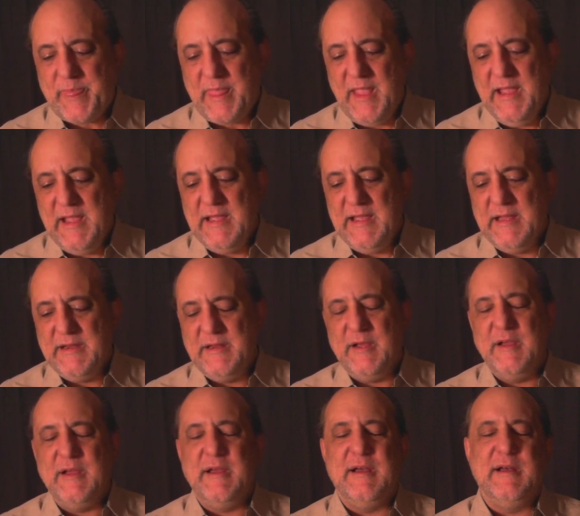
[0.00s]
And
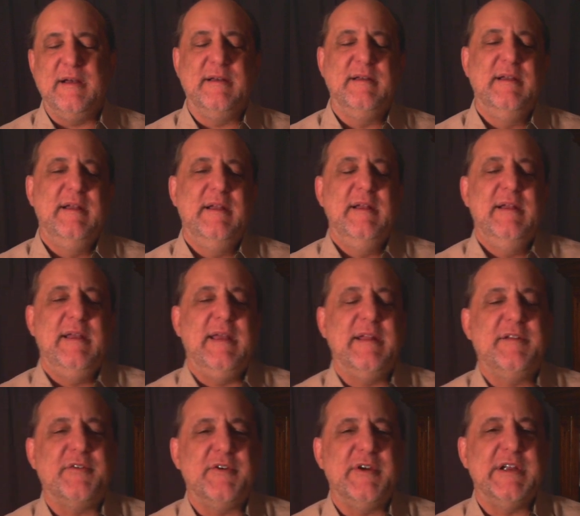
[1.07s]

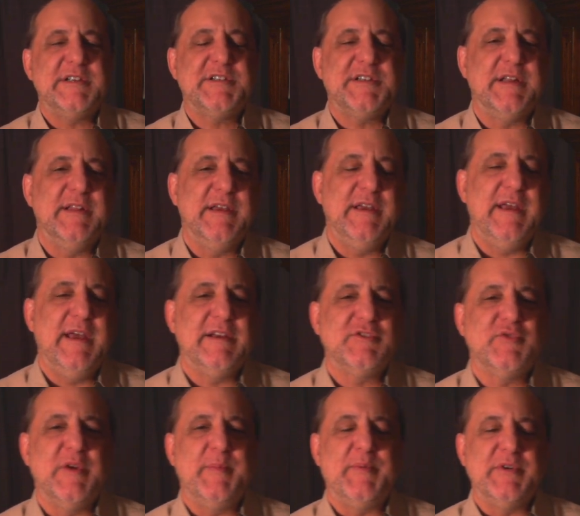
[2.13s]
interestingly, as
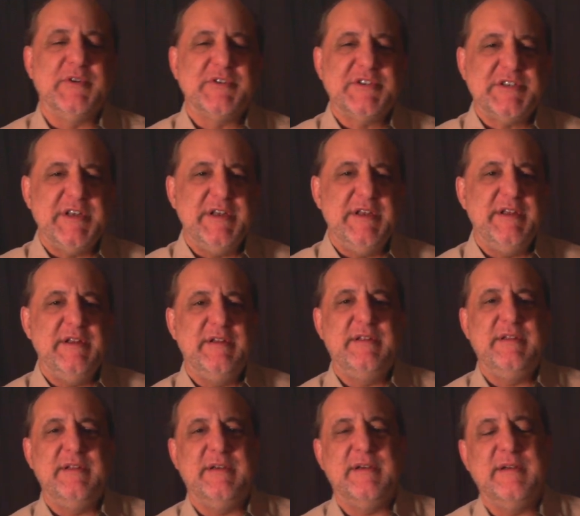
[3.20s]
we proceed
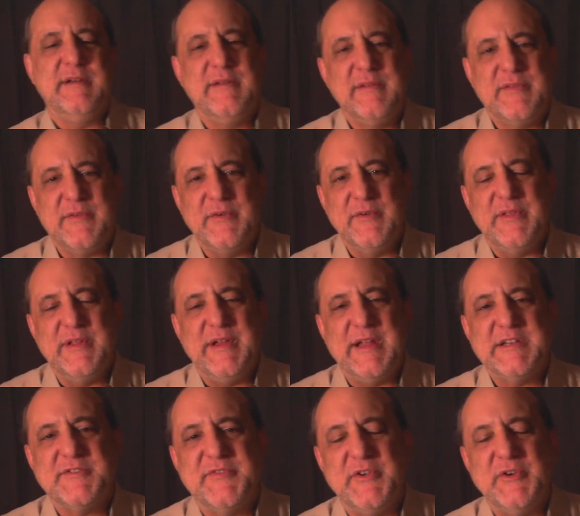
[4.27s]
through the
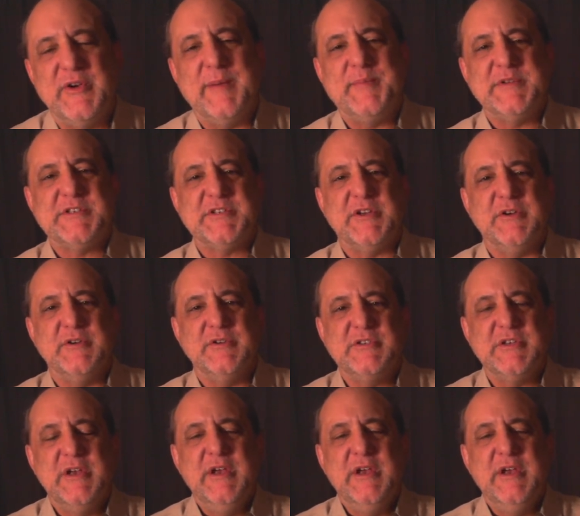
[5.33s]
next few episodes,